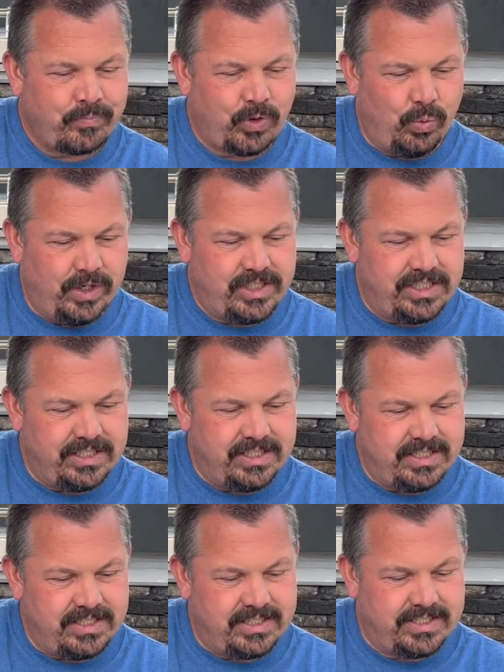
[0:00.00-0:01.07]
which
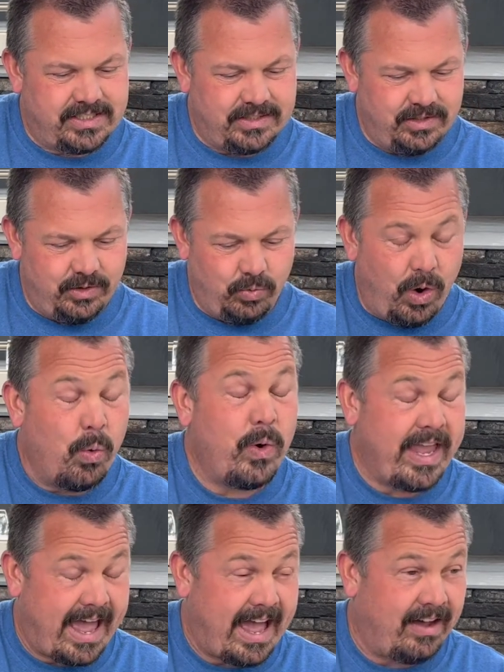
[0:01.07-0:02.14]
is what we
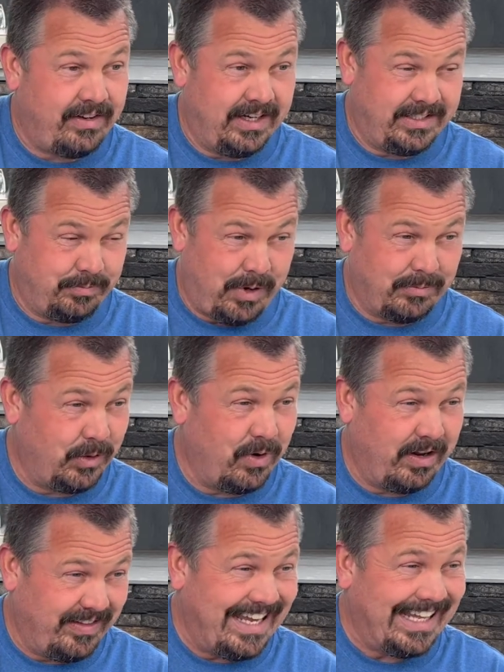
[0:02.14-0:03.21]
have, and it's probably one
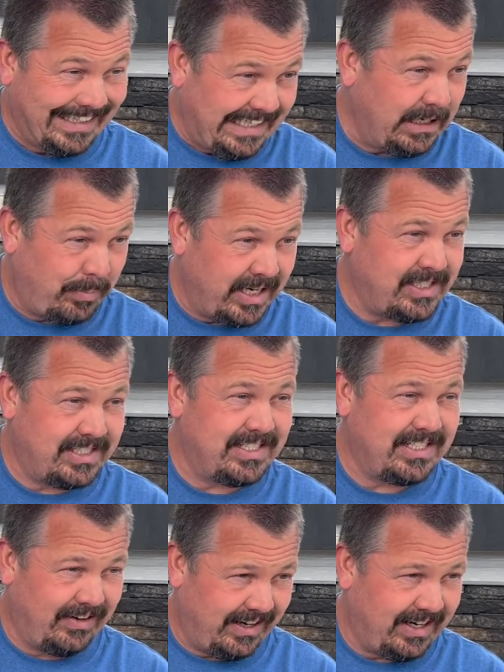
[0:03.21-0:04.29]
of the elite pensions
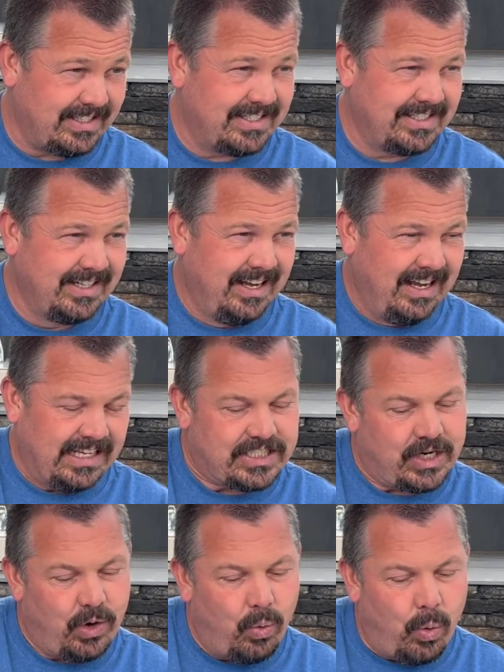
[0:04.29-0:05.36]
there is.
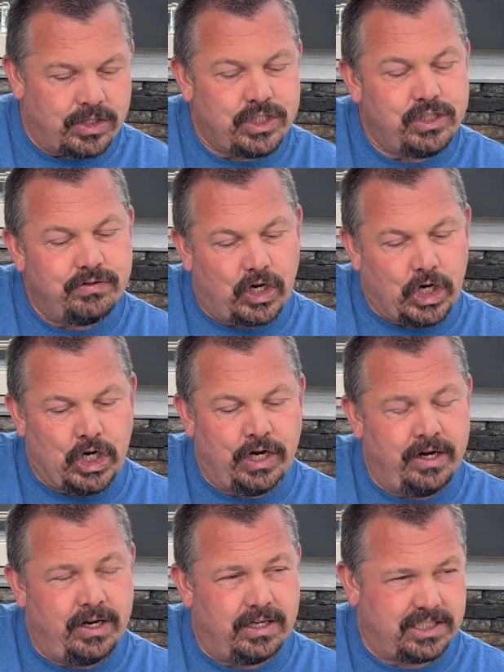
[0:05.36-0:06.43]
So once you've
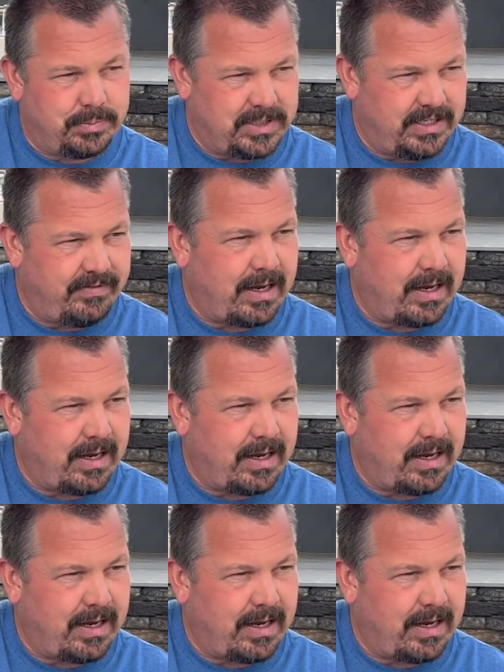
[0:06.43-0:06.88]
earned a specific